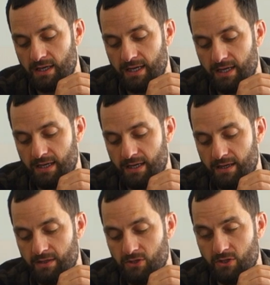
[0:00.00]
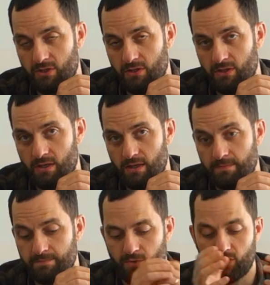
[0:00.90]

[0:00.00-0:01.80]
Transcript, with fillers: Uh, you can um,